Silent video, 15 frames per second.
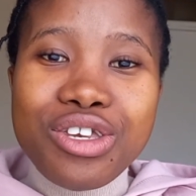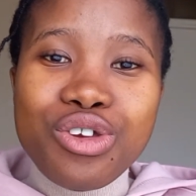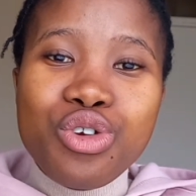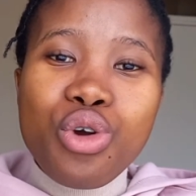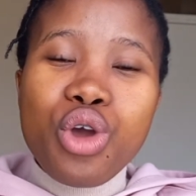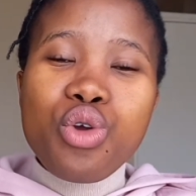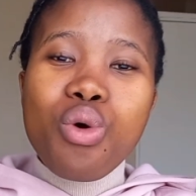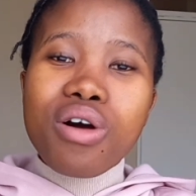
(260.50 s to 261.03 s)

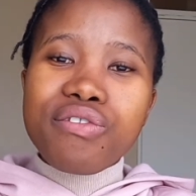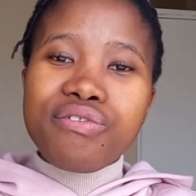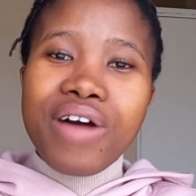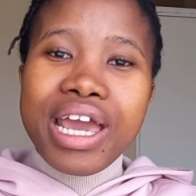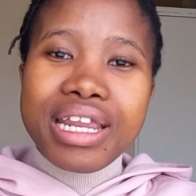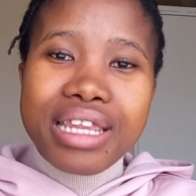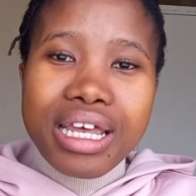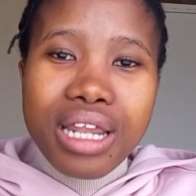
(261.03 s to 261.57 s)
you will
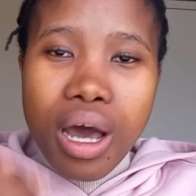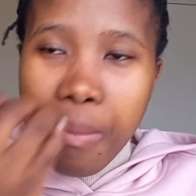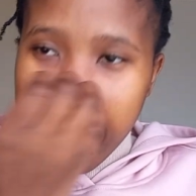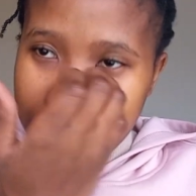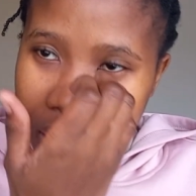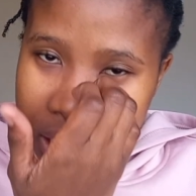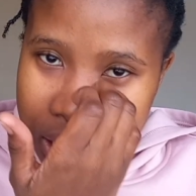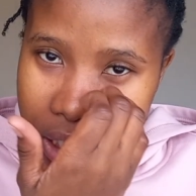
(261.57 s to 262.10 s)
find that a
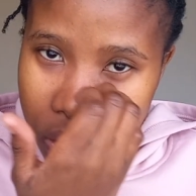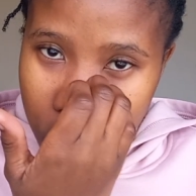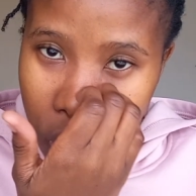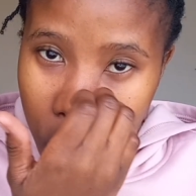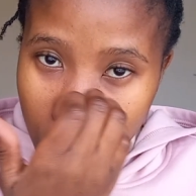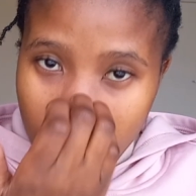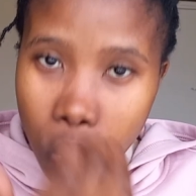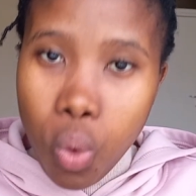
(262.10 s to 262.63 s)

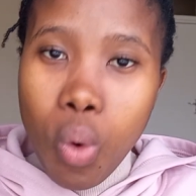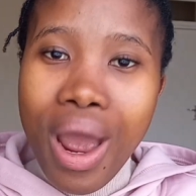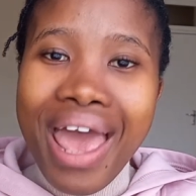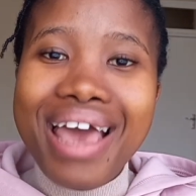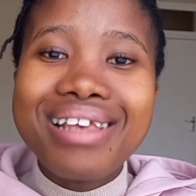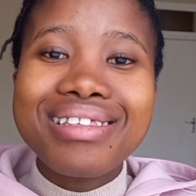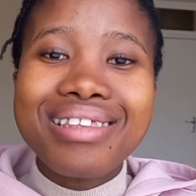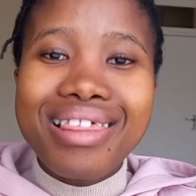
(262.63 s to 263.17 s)
person who
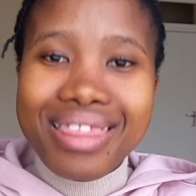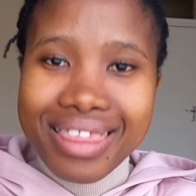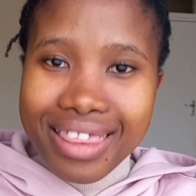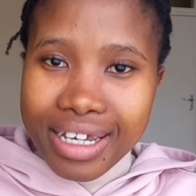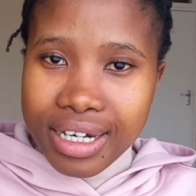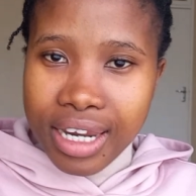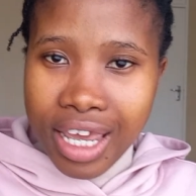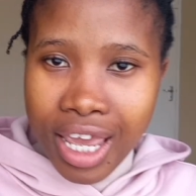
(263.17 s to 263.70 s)
has thin
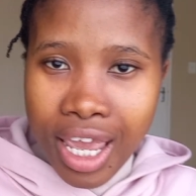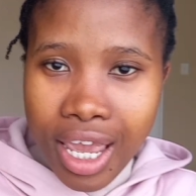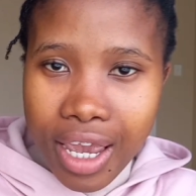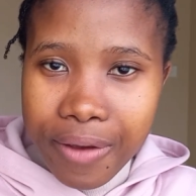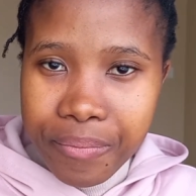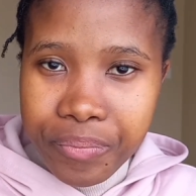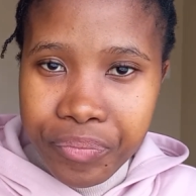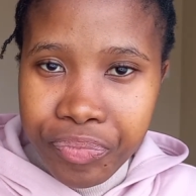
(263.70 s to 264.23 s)
hair
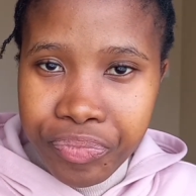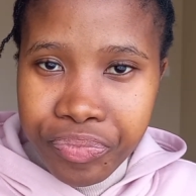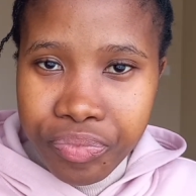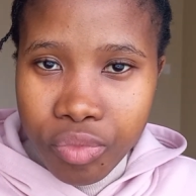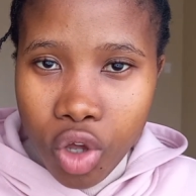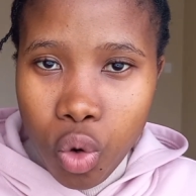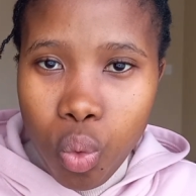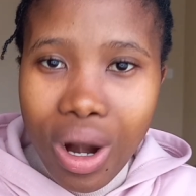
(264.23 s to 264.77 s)

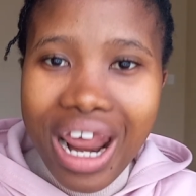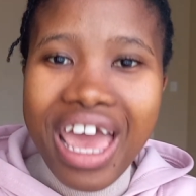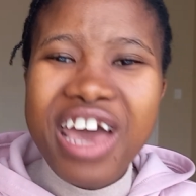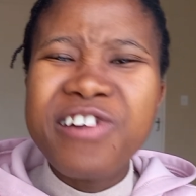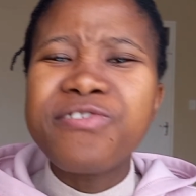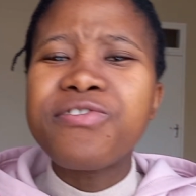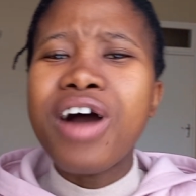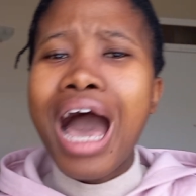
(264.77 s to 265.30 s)
will
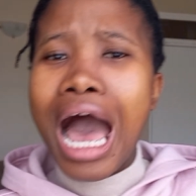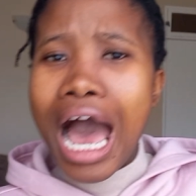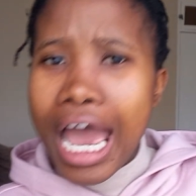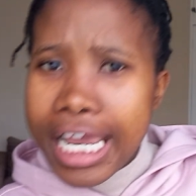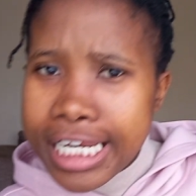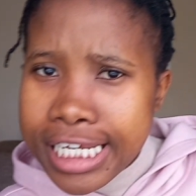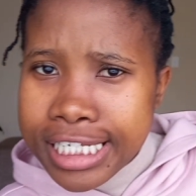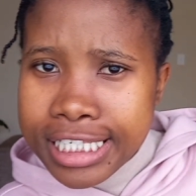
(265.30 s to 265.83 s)
have high
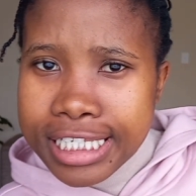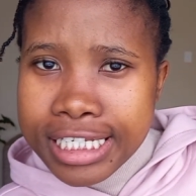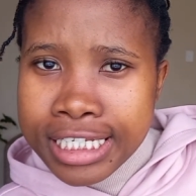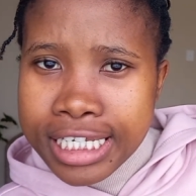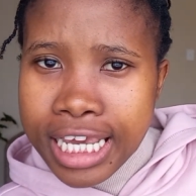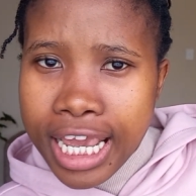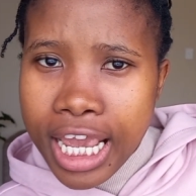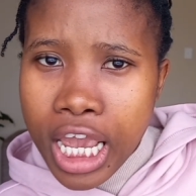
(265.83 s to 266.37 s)
density
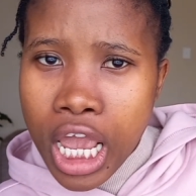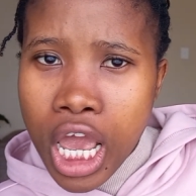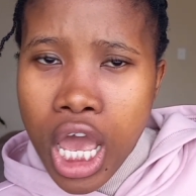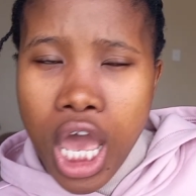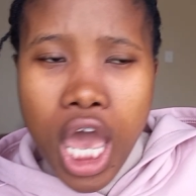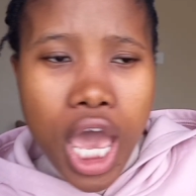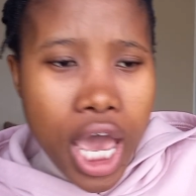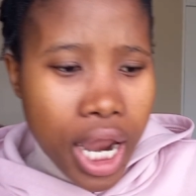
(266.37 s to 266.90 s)
hair,
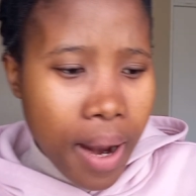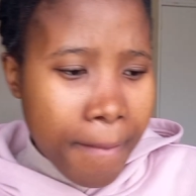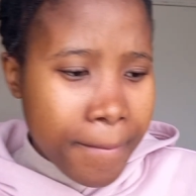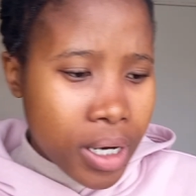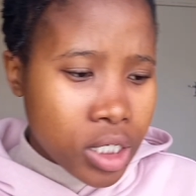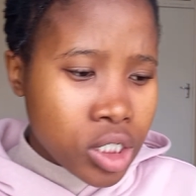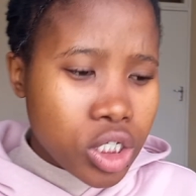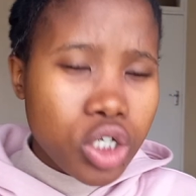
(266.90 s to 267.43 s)
and a
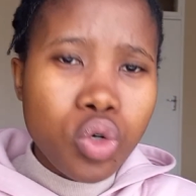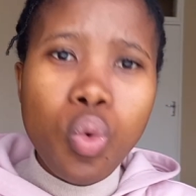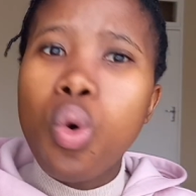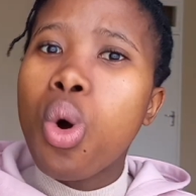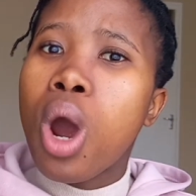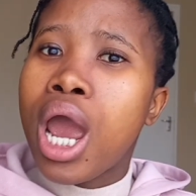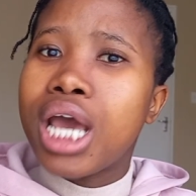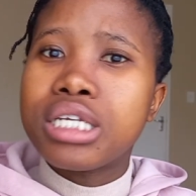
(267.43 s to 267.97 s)
person who
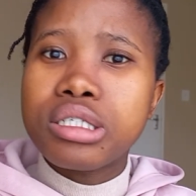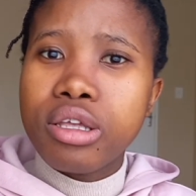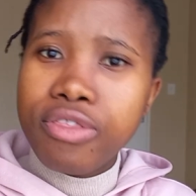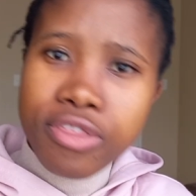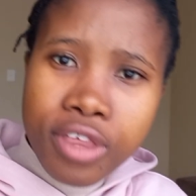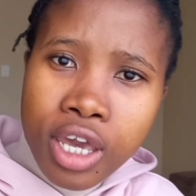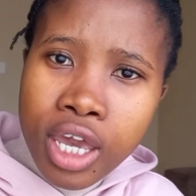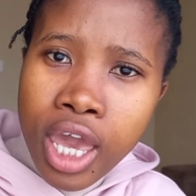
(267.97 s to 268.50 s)
has
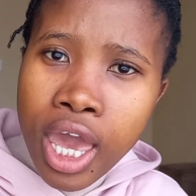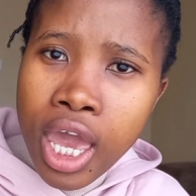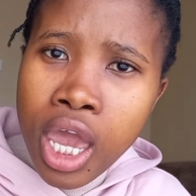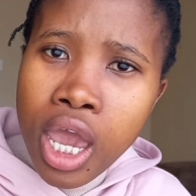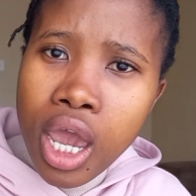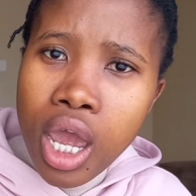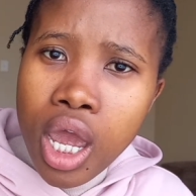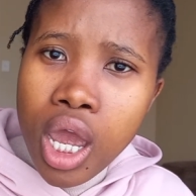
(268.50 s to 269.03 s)
thick hair